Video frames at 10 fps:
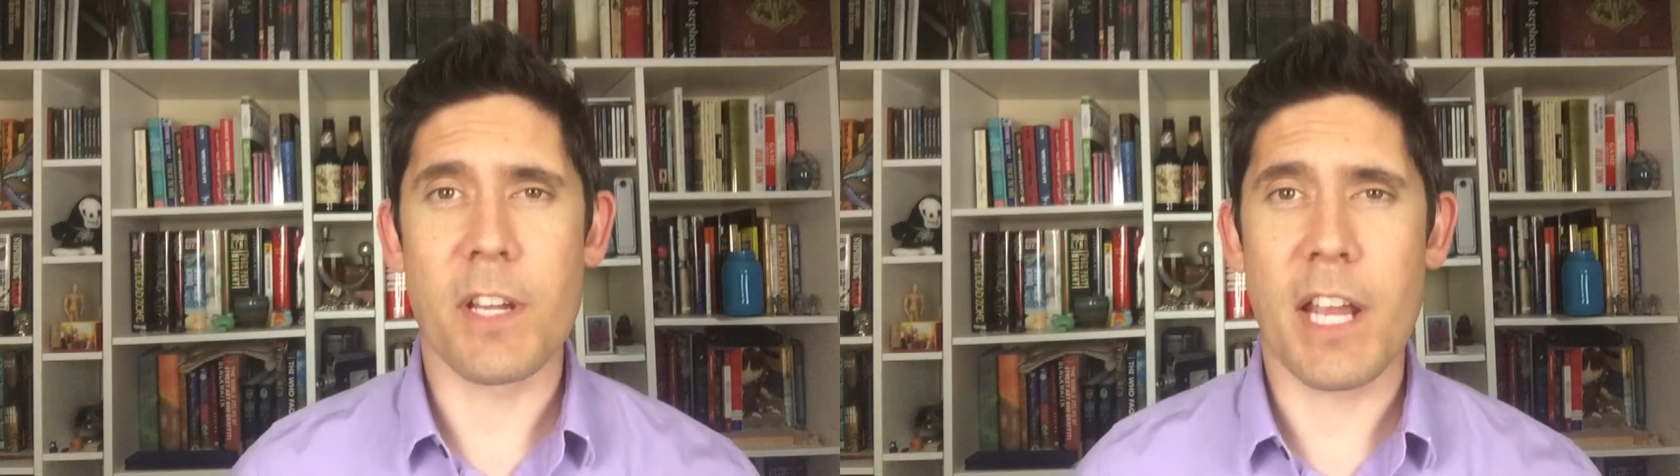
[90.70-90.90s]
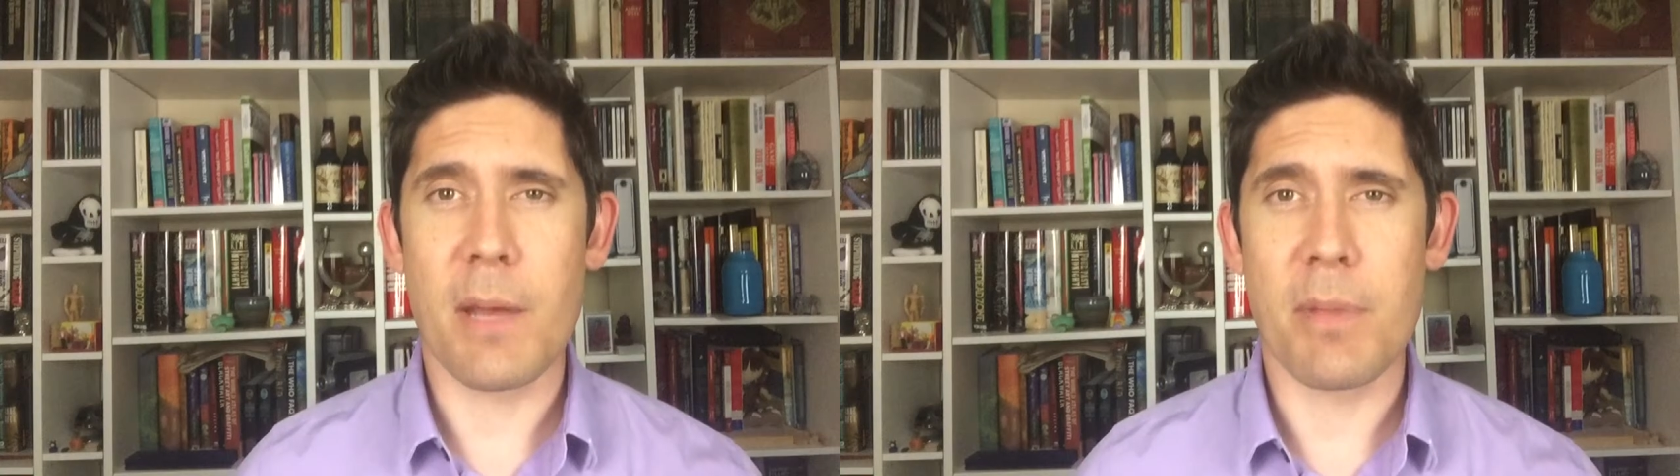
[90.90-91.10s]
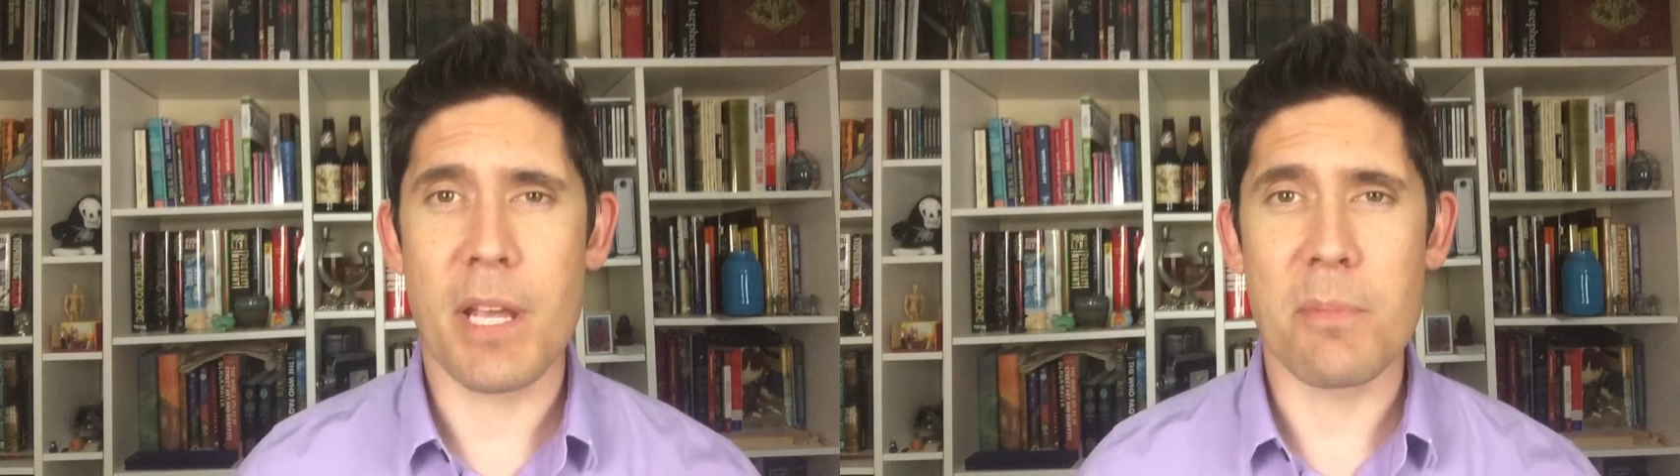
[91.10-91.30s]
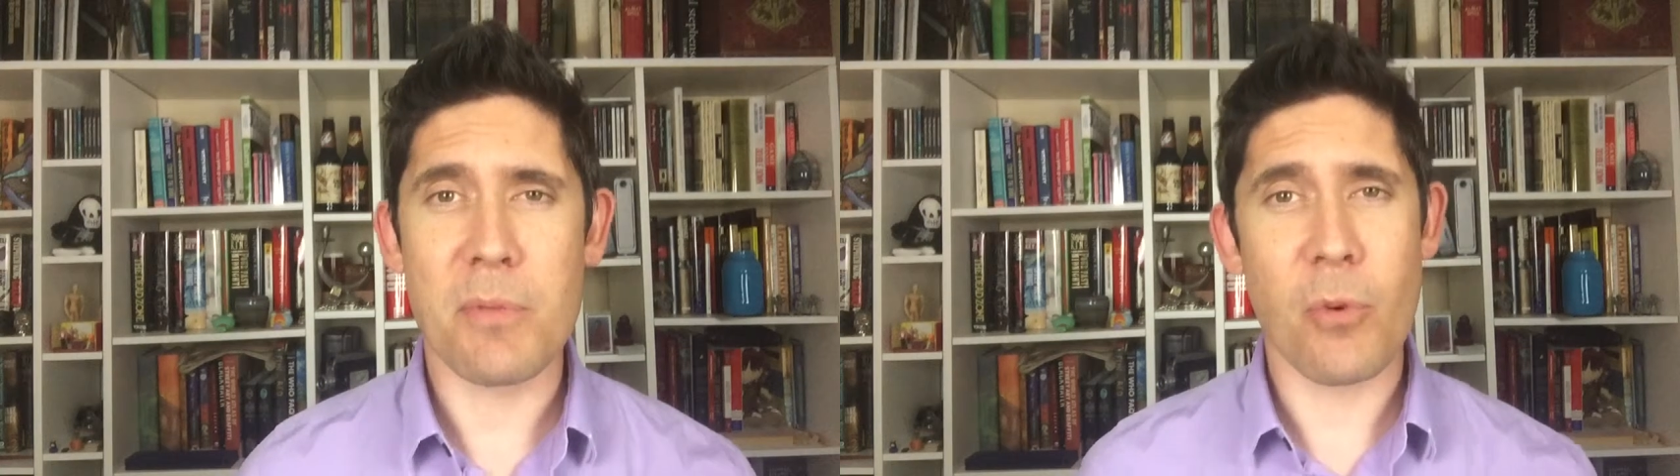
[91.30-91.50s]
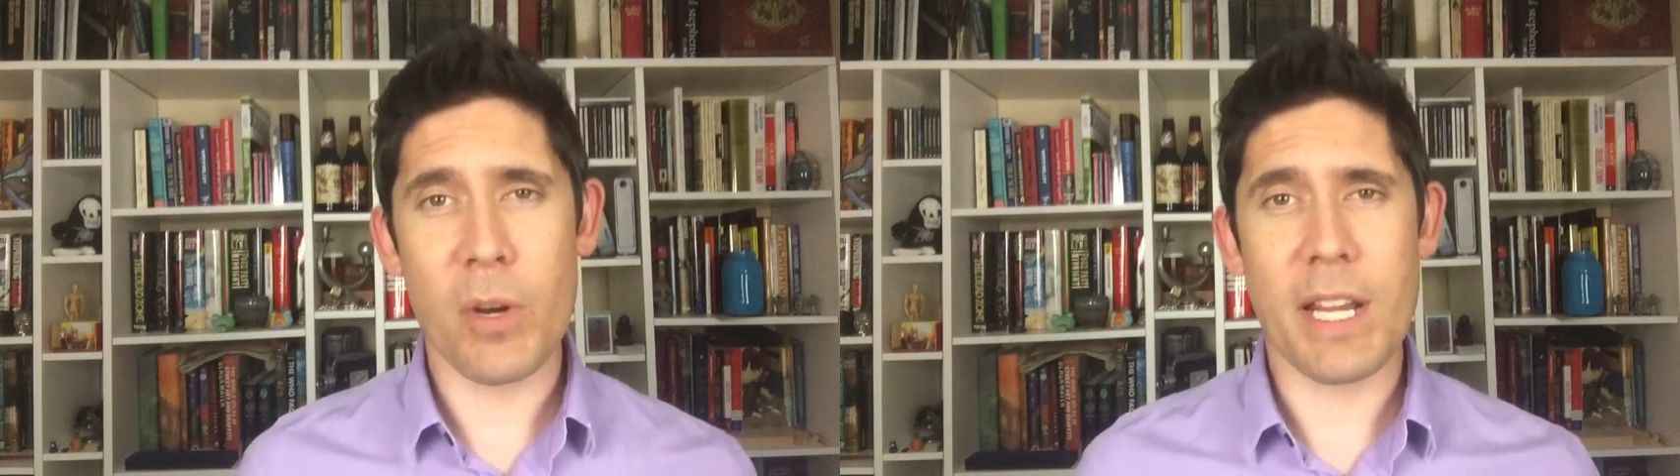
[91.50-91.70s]
the campaign
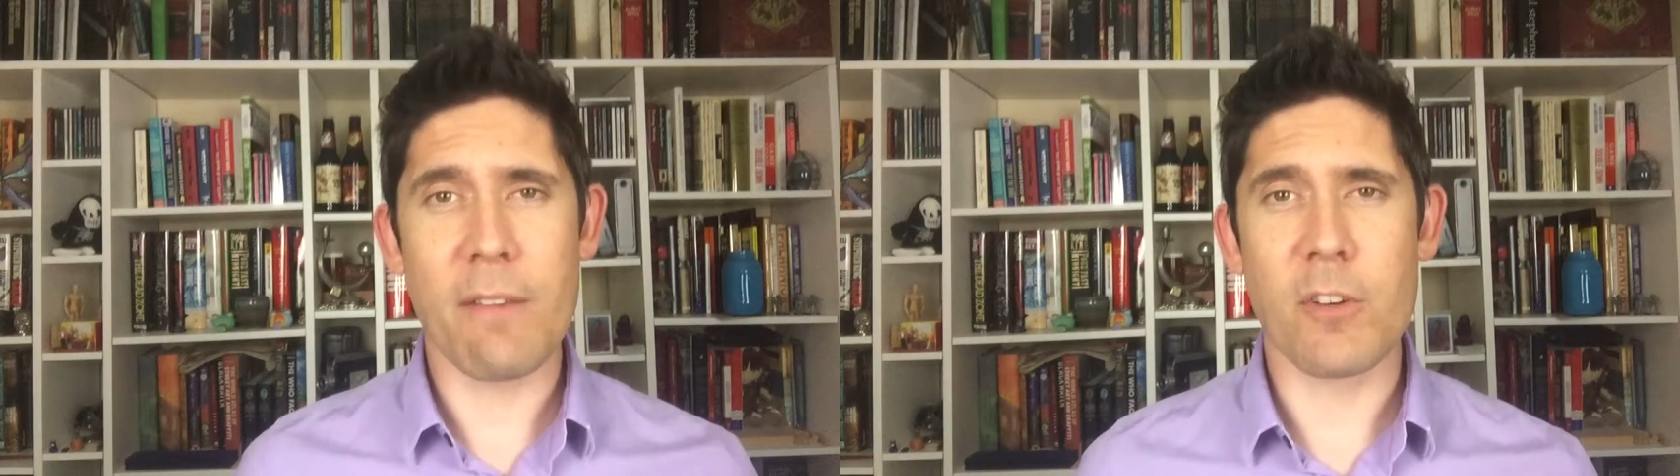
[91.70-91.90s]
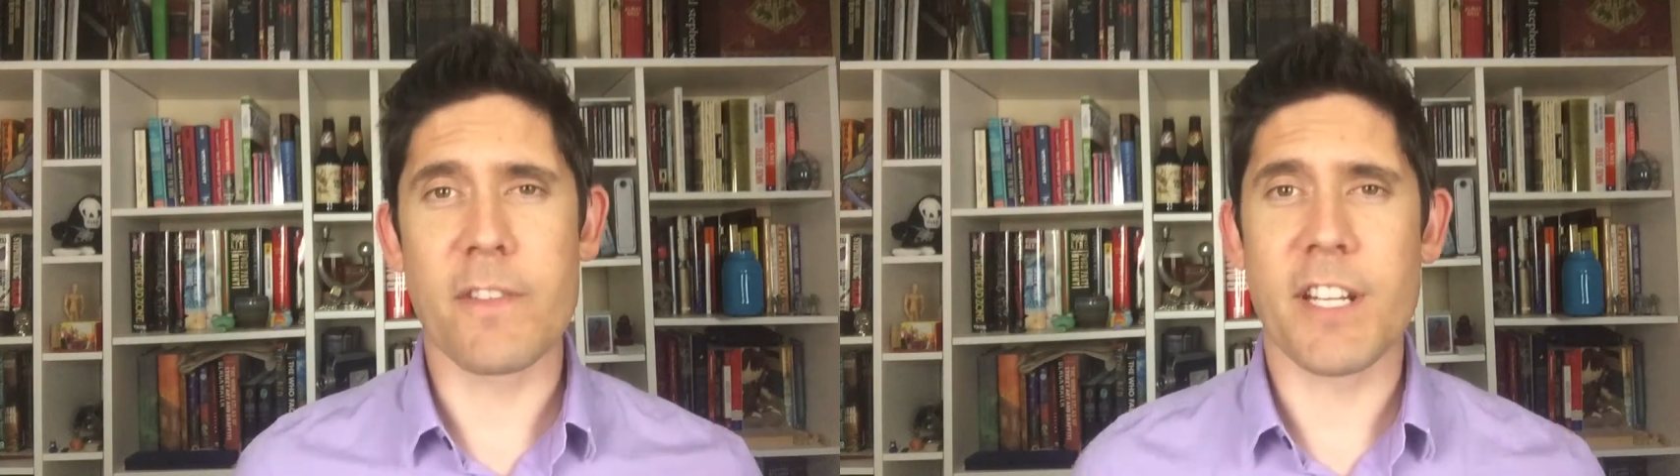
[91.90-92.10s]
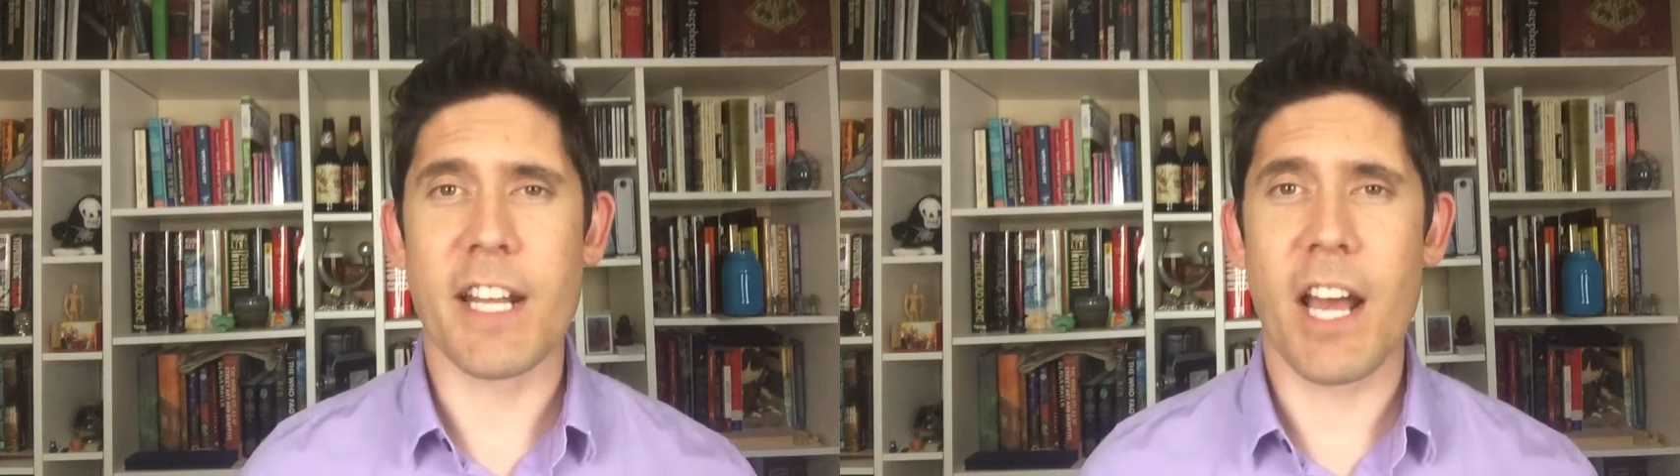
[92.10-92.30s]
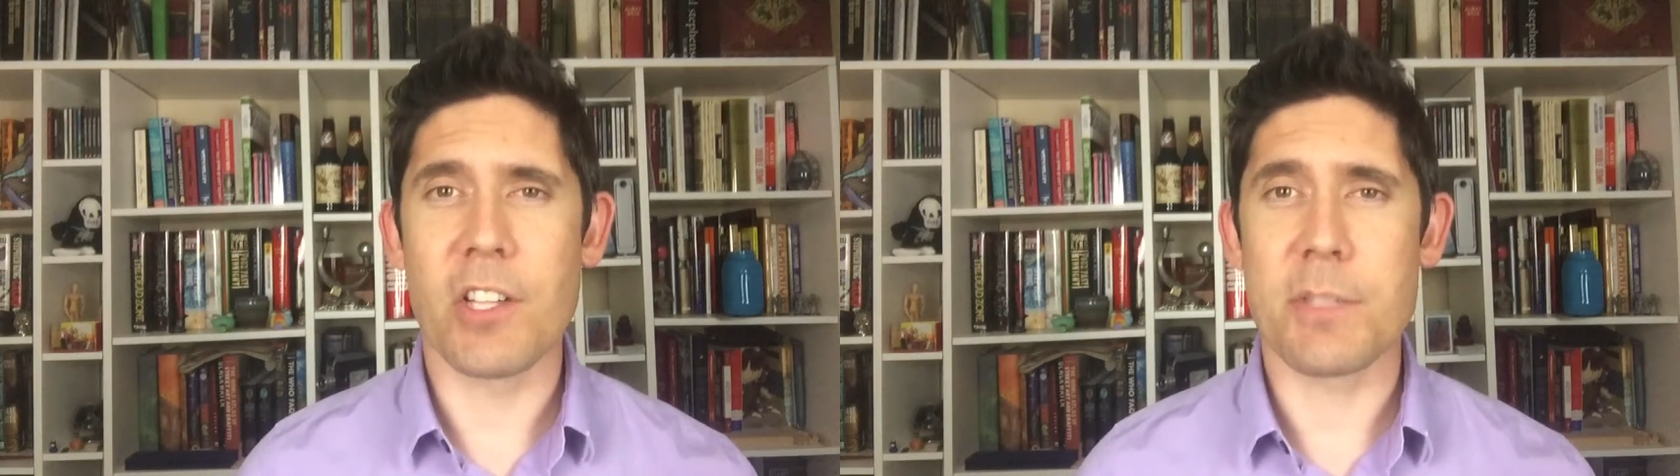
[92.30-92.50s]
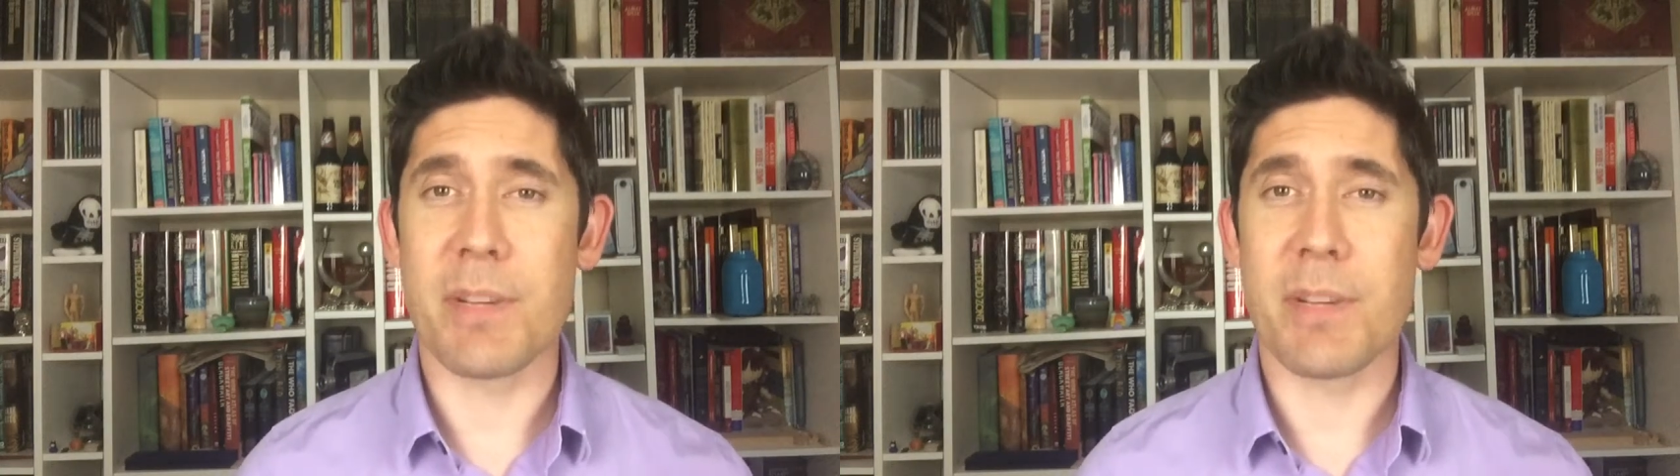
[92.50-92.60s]
before he ever even announced,